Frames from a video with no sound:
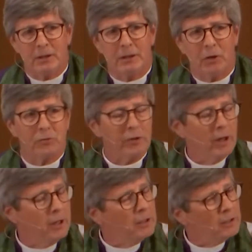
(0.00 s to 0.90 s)
there's
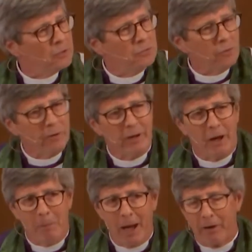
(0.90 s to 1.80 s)
a certain
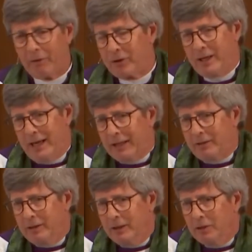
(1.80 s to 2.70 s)
amount of
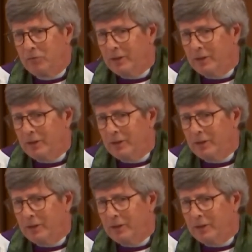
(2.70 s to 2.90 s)
connectedness,